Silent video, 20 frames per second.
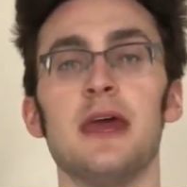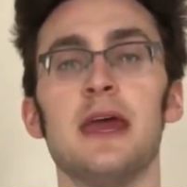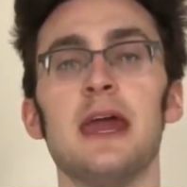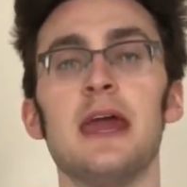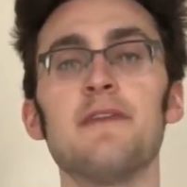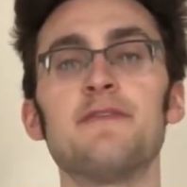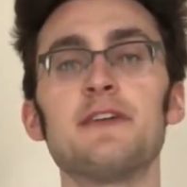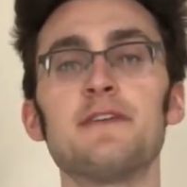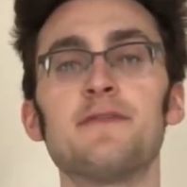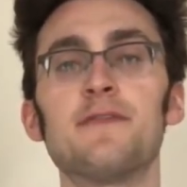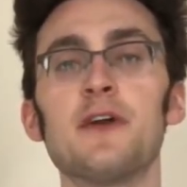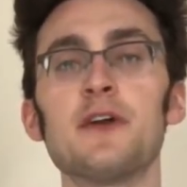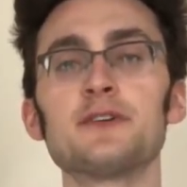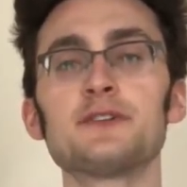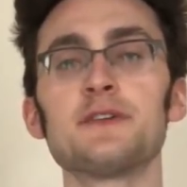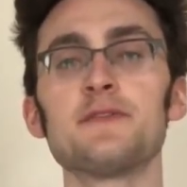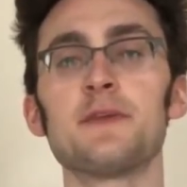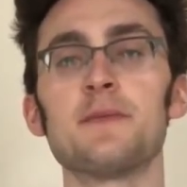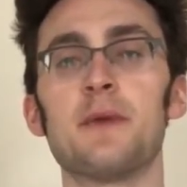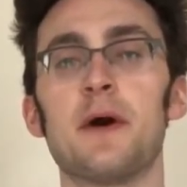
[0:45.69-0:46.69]
If the first
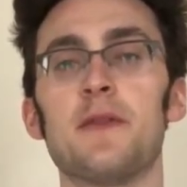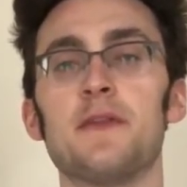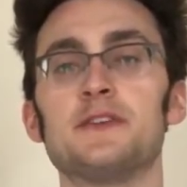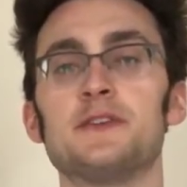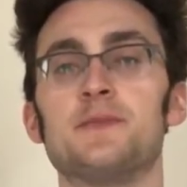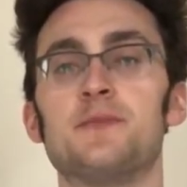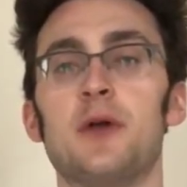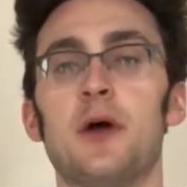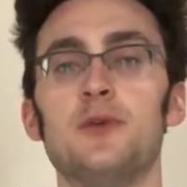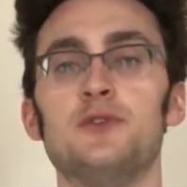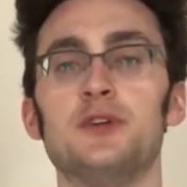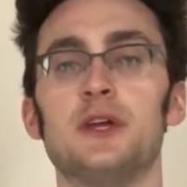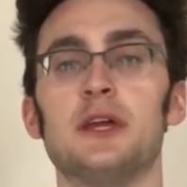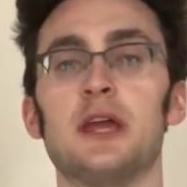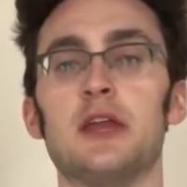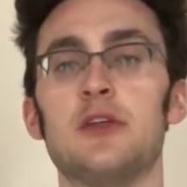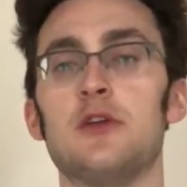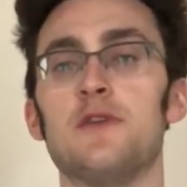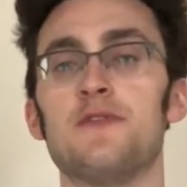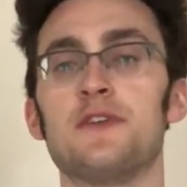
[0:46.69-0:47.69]
of the month is approaching
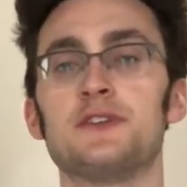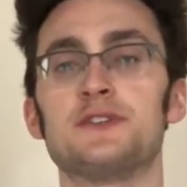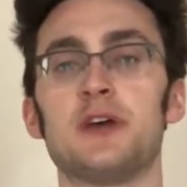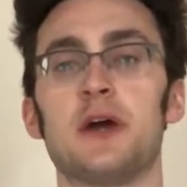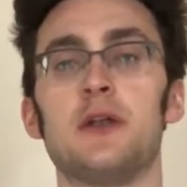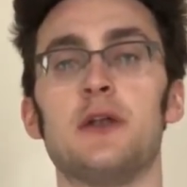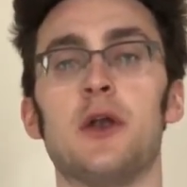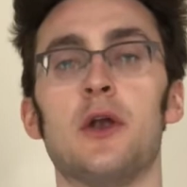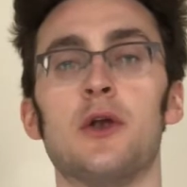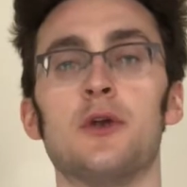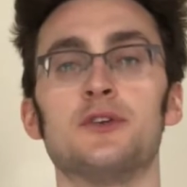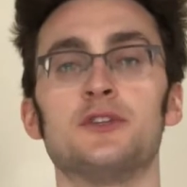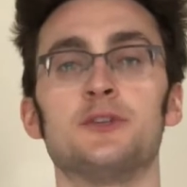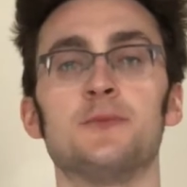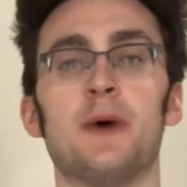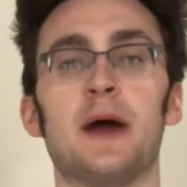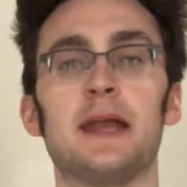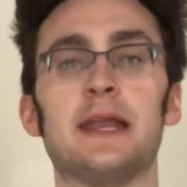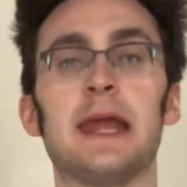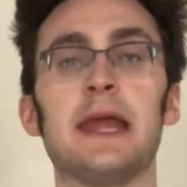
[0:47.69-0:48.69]
and you have the sudden urge to
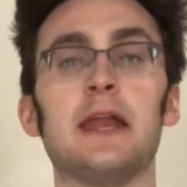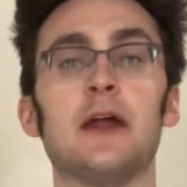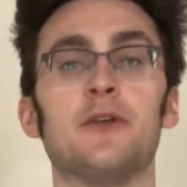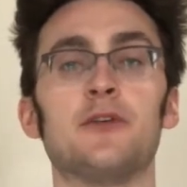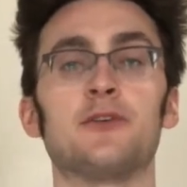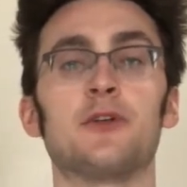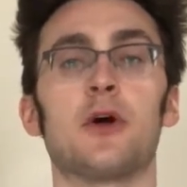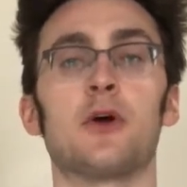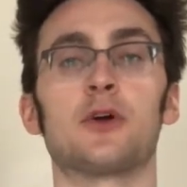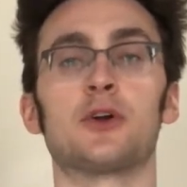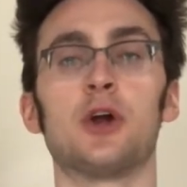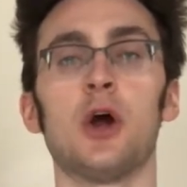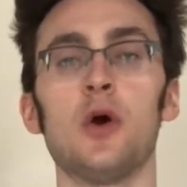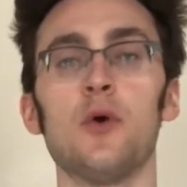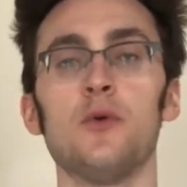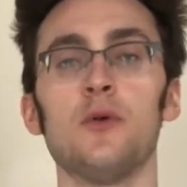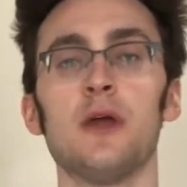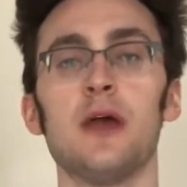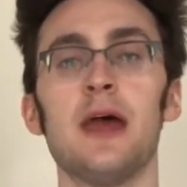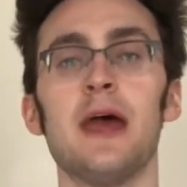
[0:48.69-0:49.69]
buy an $800
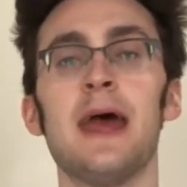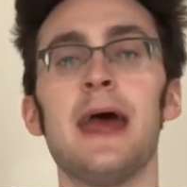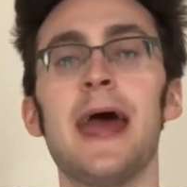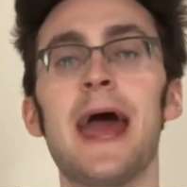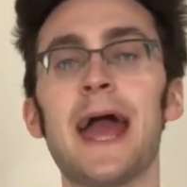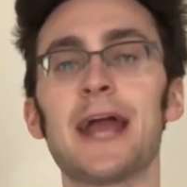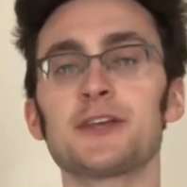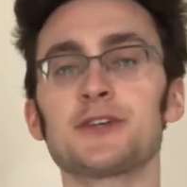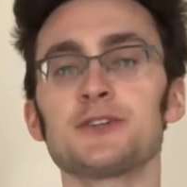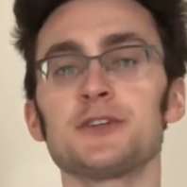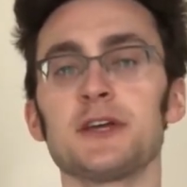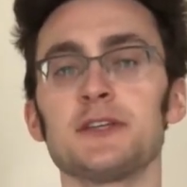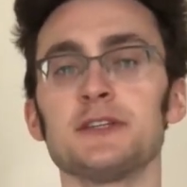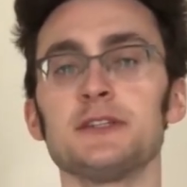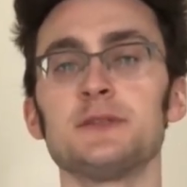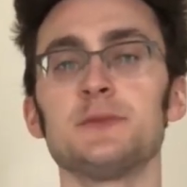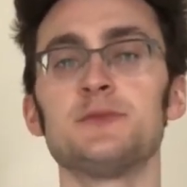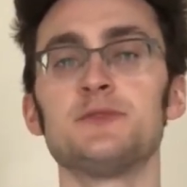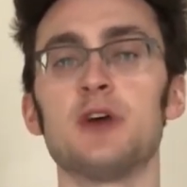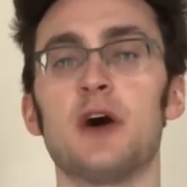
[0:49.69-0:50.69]
coat, exercising
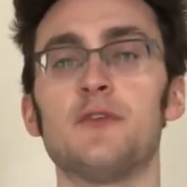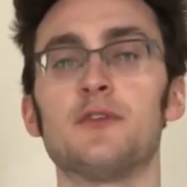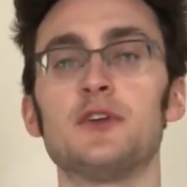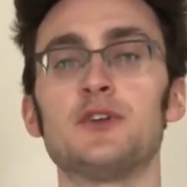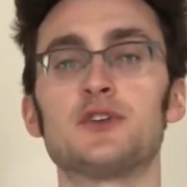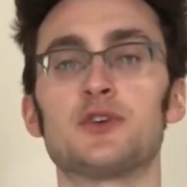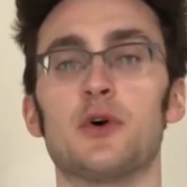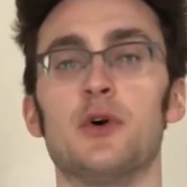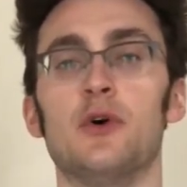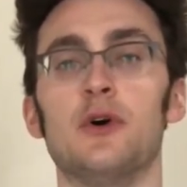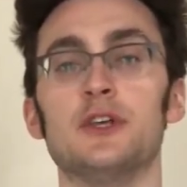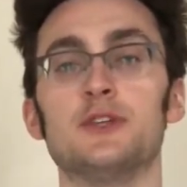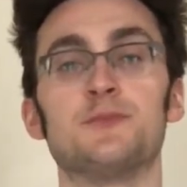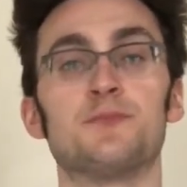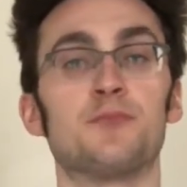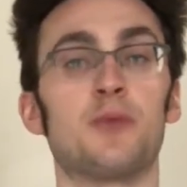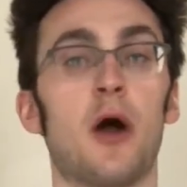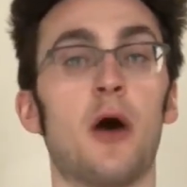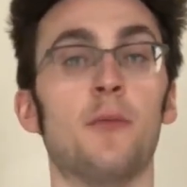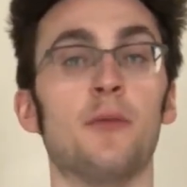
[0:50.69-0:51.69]
some self-control is
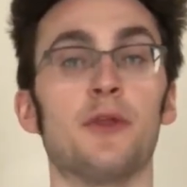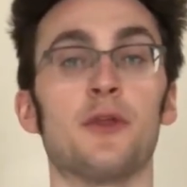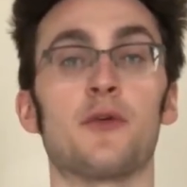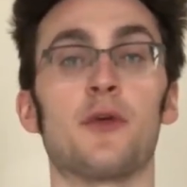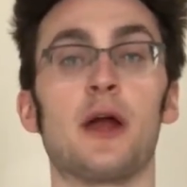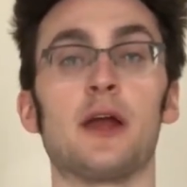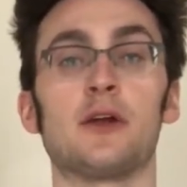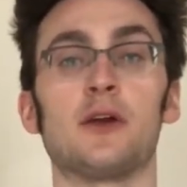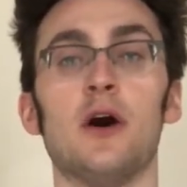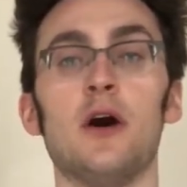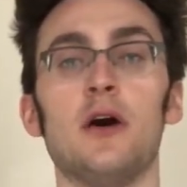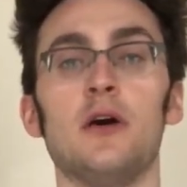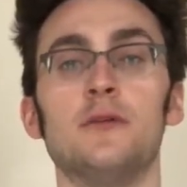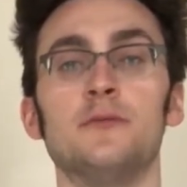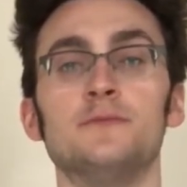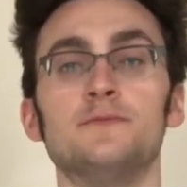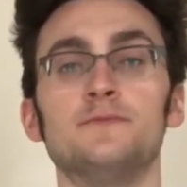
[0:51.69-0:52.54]
probably the right call.